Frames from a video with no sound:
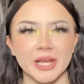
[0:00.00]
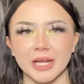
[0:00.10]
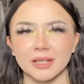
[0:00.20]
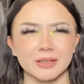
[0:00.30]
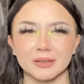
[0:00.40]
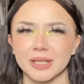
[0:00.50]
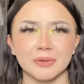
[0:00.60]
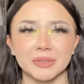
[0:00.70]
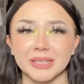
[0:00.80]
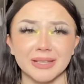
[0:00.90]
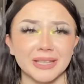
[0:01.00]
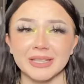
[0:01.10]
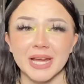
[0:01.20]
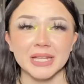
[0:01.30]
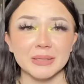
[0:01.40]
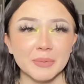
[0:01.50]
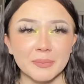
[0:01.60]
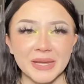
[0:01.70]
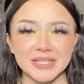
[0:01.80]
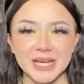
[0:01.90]
think it would get like any
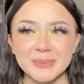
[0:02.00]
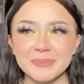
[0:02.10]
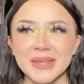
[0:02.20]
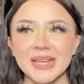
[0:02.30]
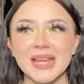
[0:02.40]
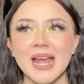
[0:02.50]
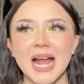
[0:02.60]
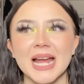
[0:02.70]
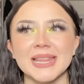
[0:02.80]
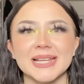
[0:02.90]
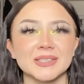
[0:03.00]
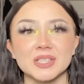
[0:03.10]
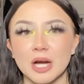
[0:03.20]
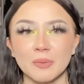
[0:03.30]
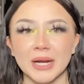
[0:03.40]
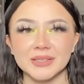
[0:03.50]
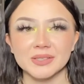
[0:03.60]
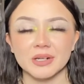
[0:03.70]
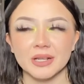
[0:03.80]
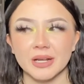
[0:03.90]
momentum, and that's not why I
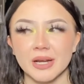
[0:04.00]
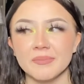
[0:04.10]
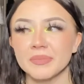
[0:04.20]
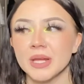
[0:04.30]
started it.